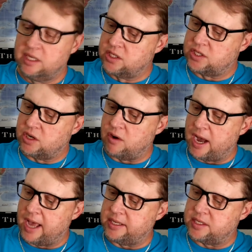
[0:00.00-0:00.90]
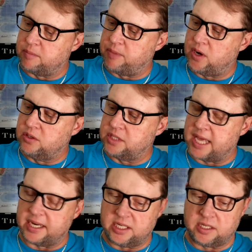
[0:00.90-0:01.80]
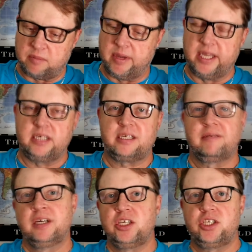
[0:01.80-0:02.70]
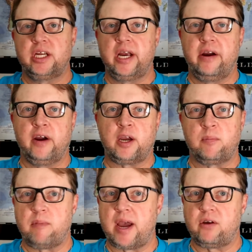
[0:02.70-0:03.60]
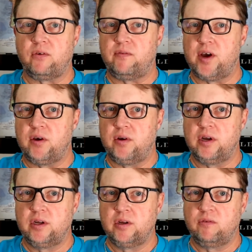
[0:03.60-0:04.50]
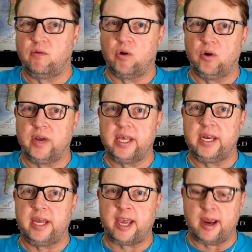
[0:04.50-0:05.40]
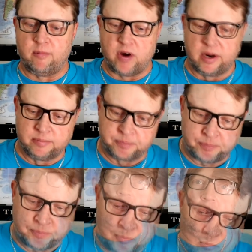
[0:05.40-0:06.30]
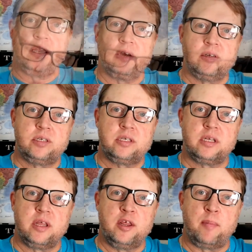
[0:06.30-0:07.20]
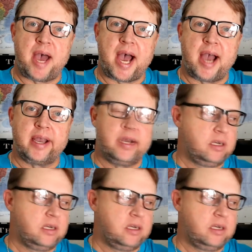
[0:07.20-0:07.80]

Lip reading: so I suppose that just means generic microphone for any camera. Then there's the bag.